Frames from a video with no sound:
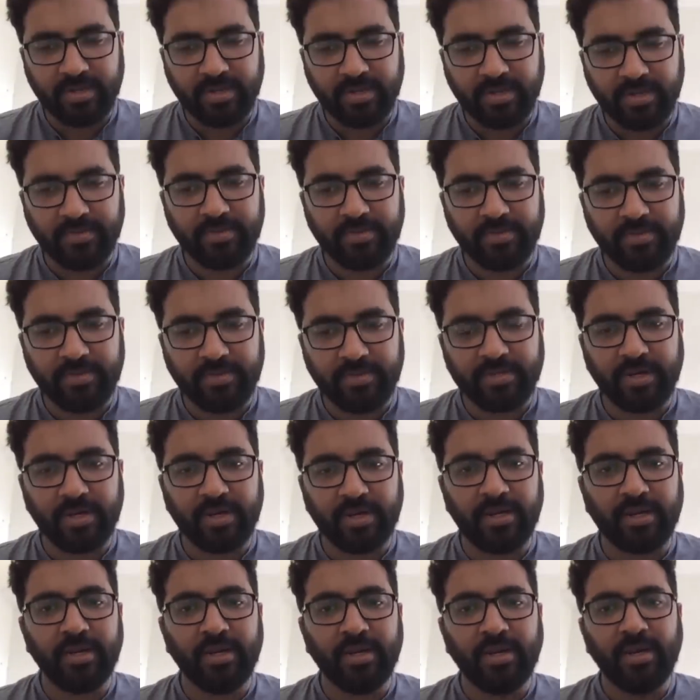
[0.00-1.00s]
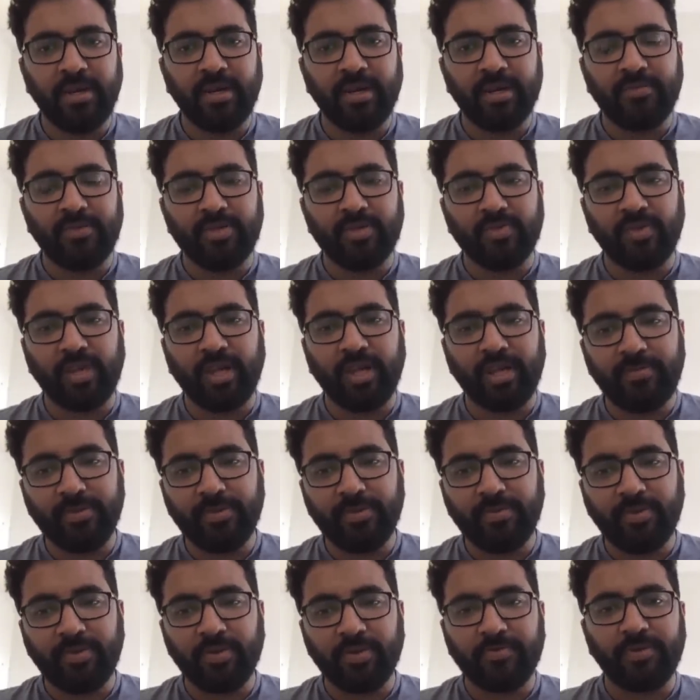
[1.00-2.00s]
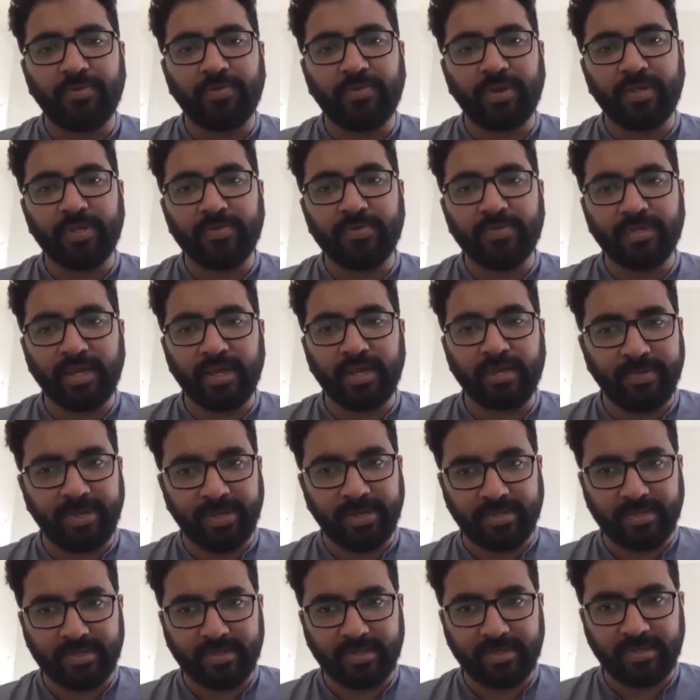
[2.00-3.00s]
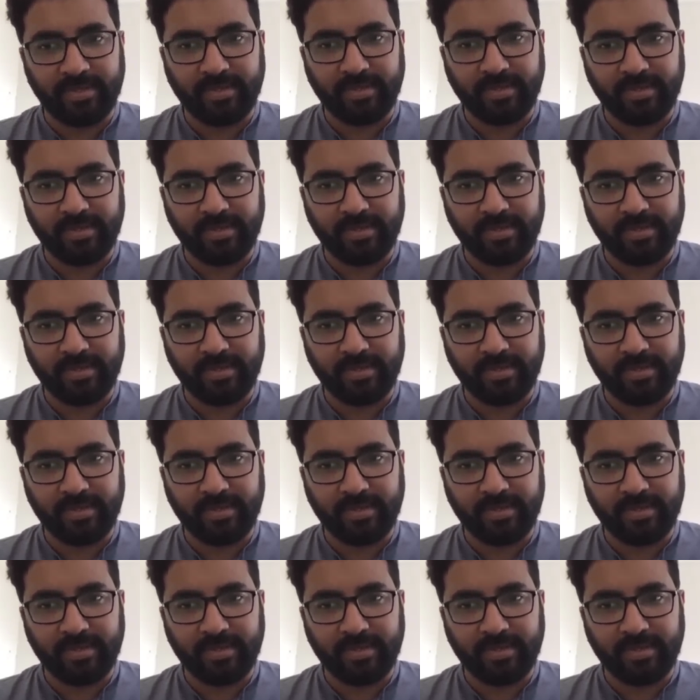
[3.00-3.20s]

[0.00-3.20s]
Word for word: which are which will help you both for prelims and mains.